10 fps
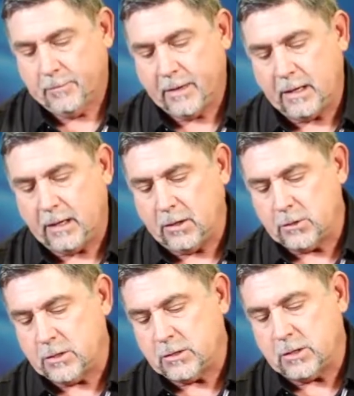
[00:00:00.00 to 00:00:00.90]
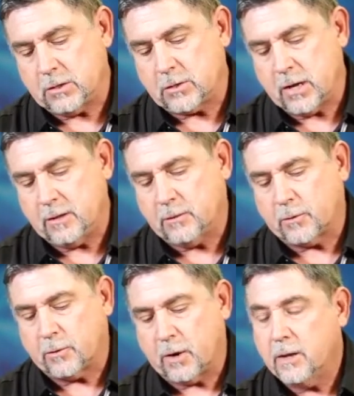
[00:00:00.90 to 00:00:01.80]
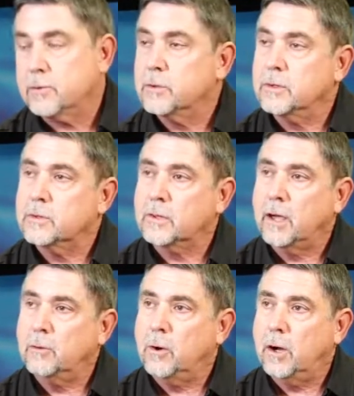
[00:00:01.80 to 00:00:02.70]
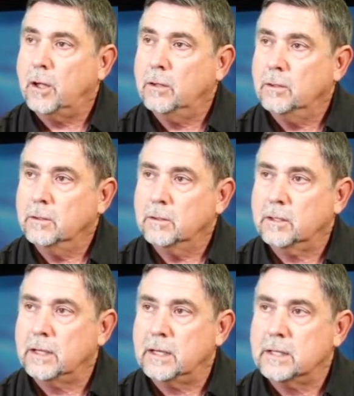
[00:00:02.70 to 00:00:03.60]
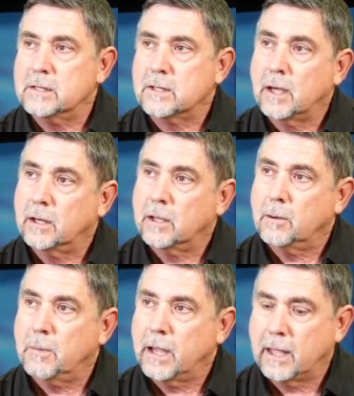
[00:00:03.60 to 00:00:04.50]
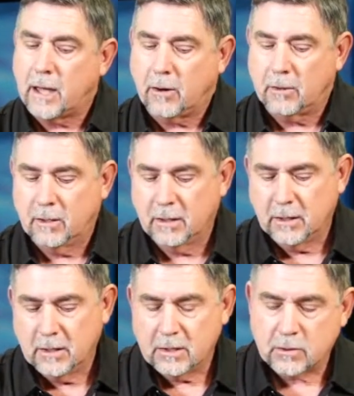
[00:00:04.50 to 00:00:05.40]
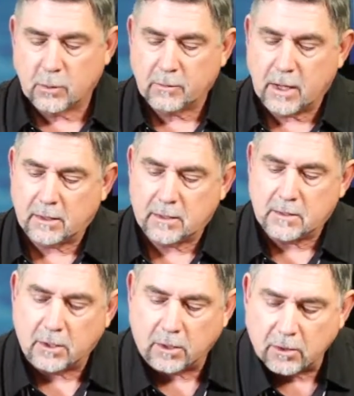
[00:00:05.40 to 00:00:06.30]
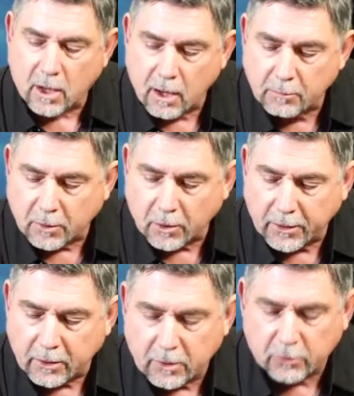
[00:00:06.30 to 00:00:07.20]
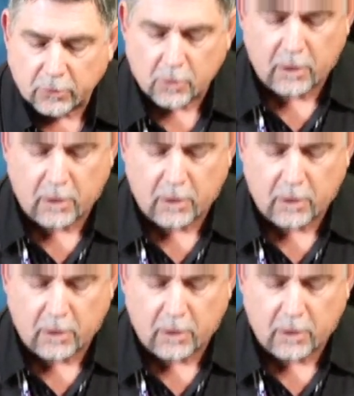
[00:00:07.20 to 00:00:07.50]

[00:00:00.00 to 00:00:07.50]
That energy is going to transfer right through the sidewall, clean inside and come back out. So we've got this little dog bowl here to show